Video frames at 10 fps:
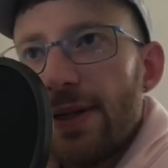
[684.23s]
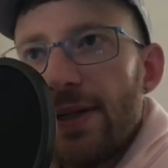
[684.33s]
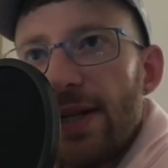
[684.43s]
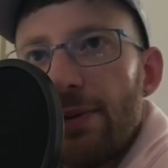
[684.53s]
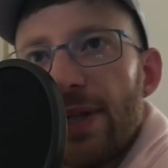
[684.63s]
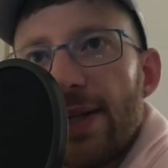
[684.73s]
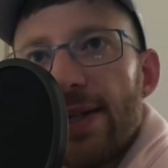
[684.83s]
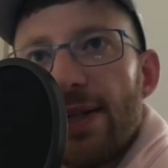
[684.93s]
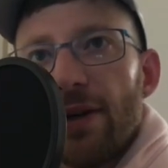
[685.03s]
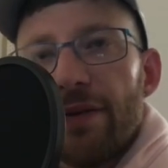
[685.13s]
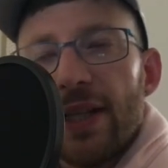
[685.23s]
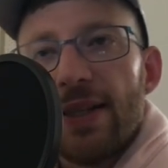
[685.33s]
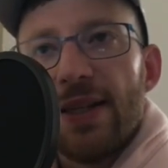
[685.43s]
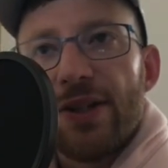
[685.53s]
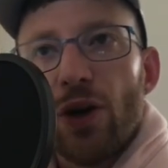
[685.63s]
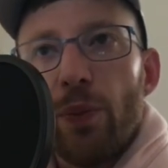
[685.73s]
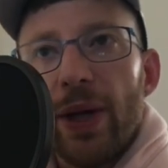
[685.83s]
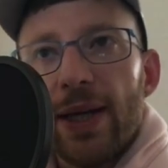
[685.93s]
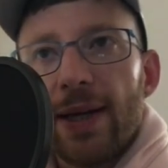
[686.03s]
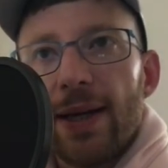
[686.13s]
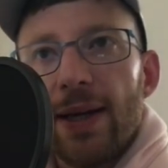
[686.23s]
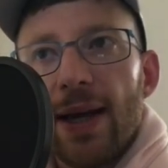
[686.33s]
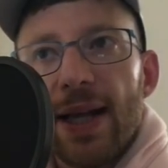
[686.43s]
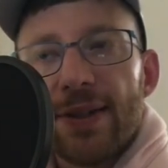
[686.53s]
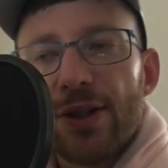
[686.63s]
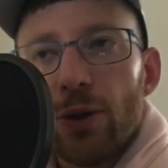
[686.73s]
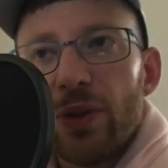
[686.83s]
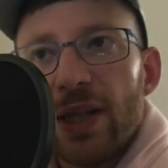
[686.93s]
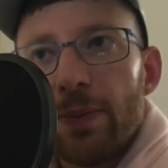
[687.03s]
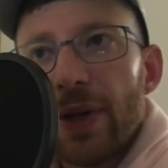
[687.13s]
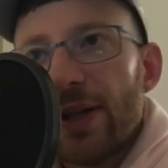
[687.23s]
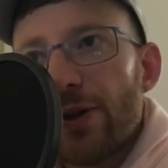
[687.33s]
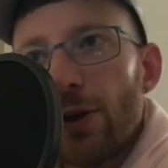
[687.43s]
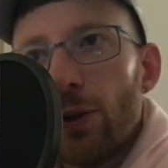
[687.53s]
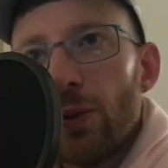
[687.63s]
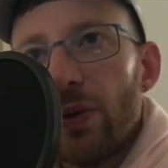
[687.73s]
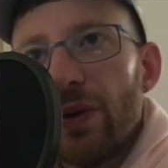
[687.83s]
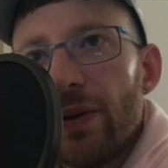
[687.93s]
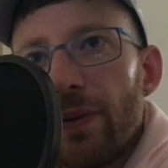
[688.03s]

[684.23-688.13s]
seriousness of it is so big and so deep and so